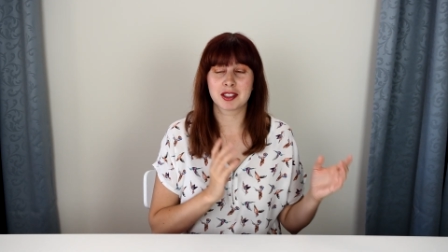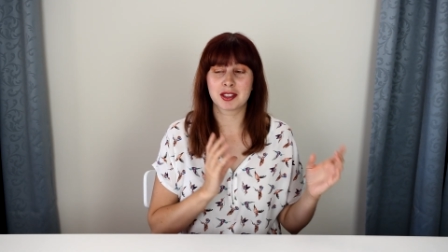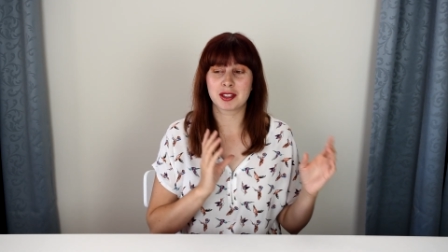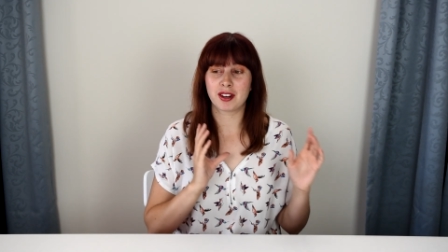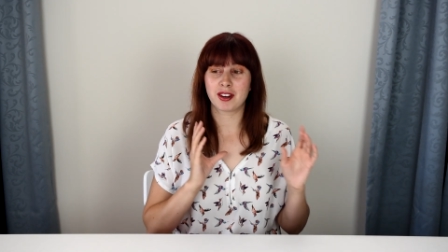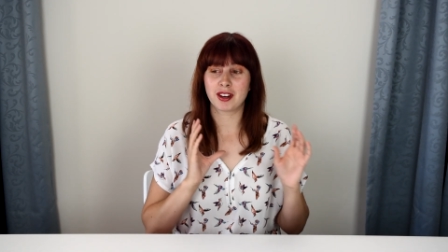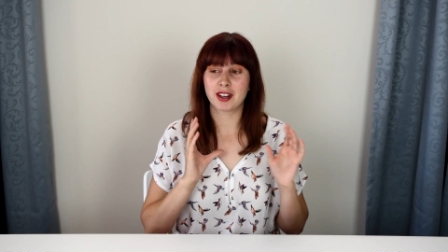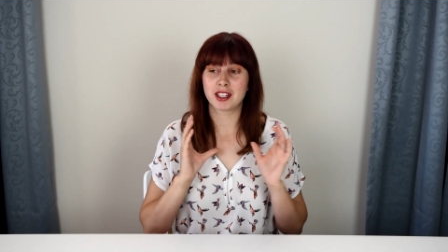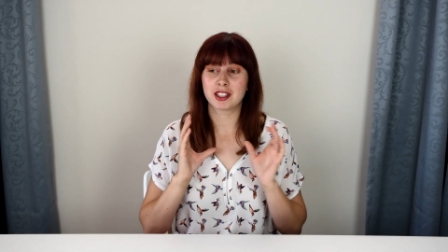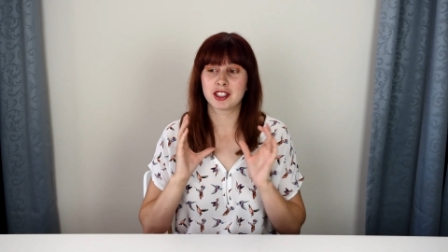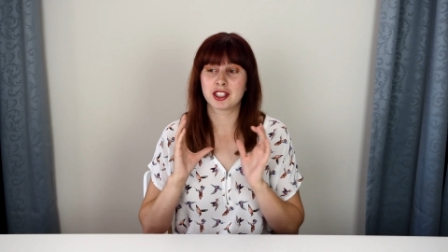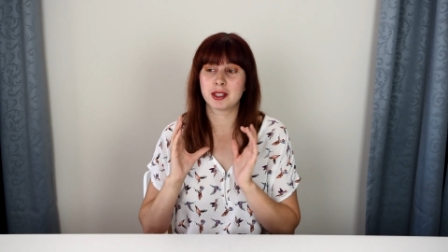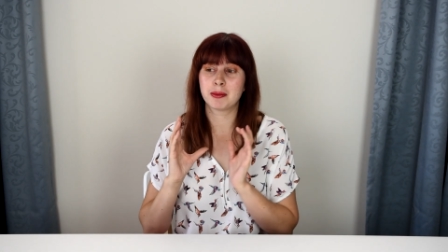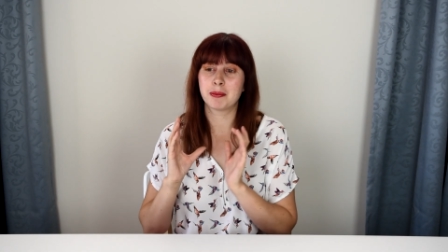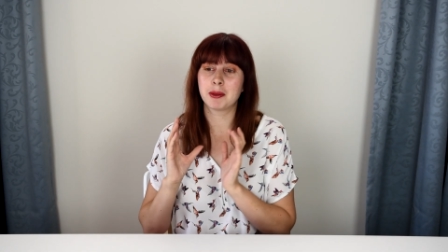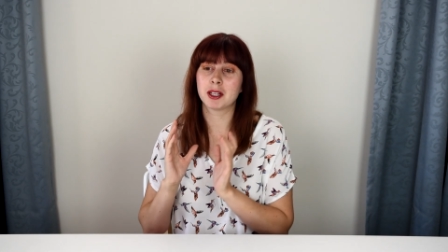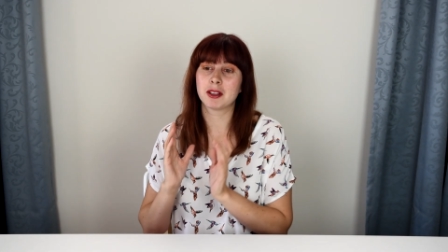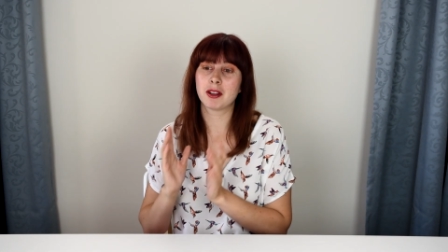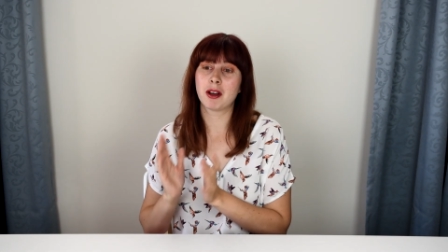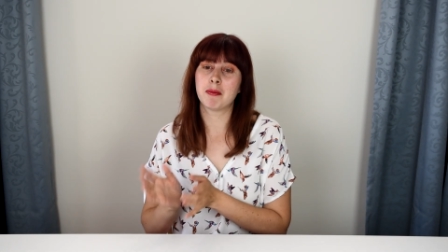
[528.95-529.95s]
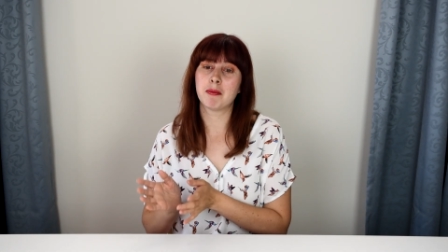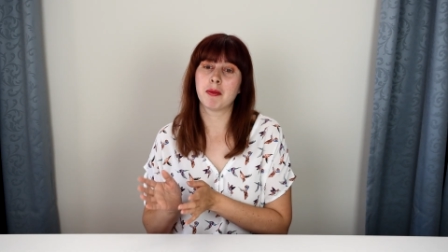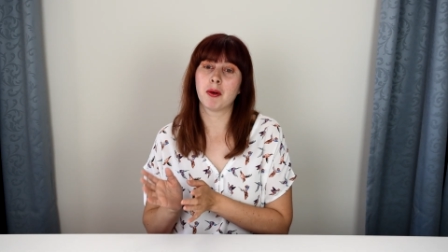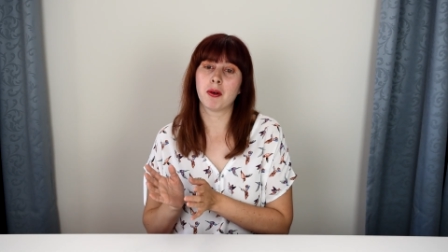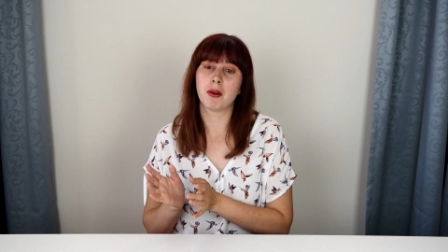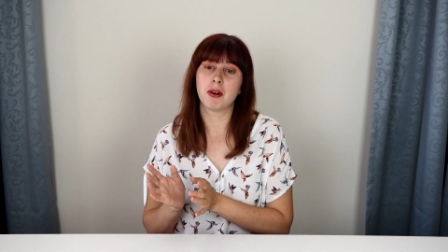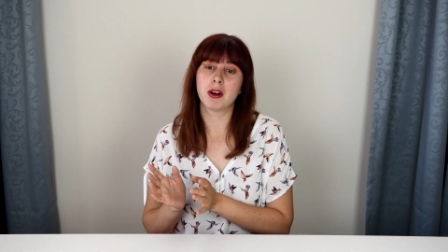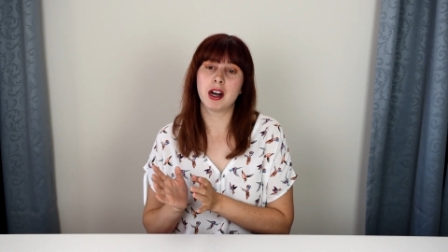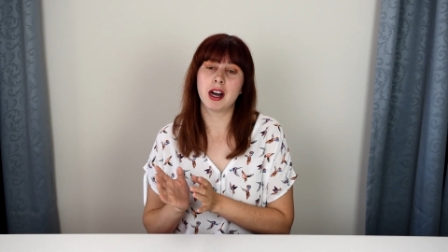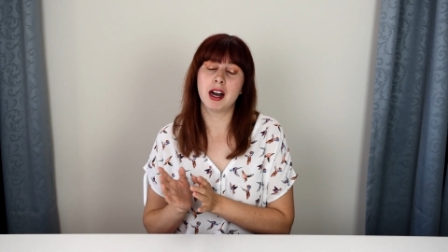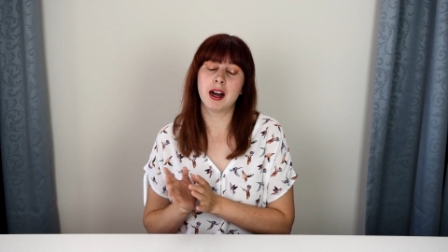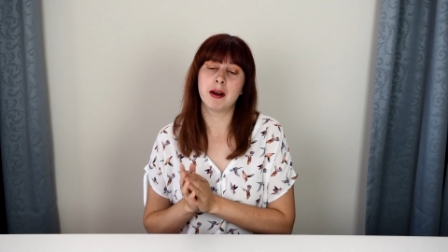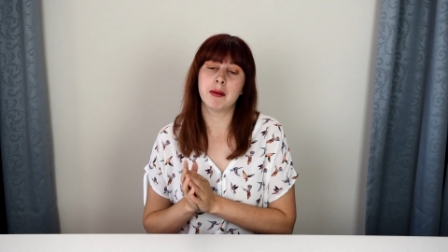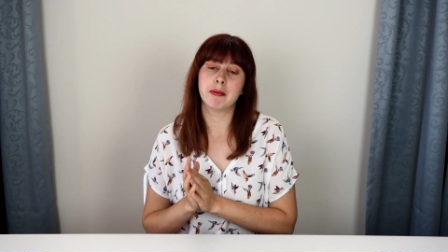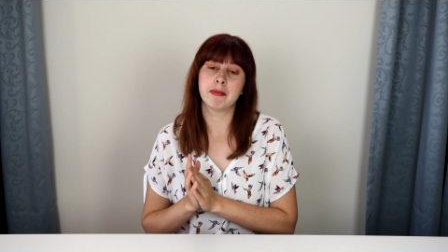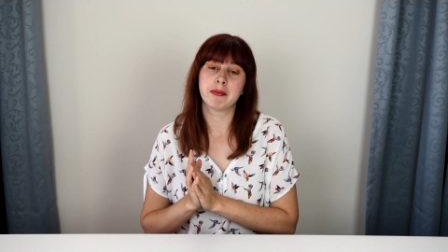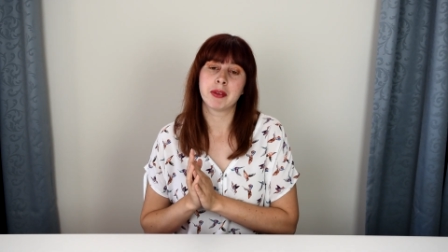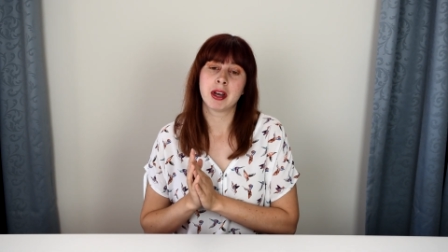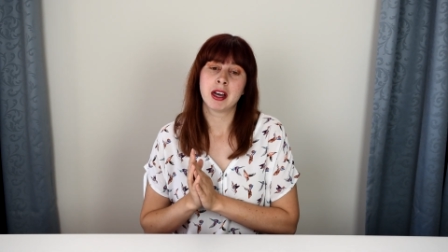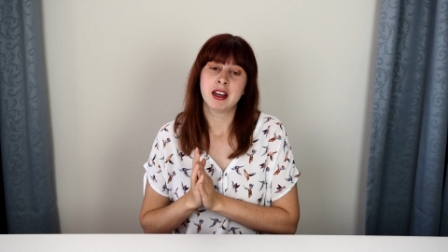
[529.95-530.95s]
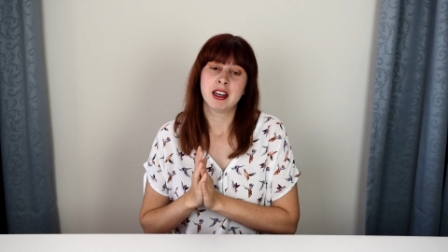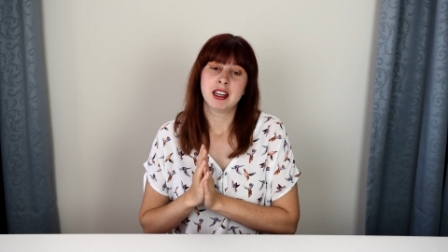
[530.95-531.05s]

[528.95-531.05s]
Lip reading: so it should be a lot more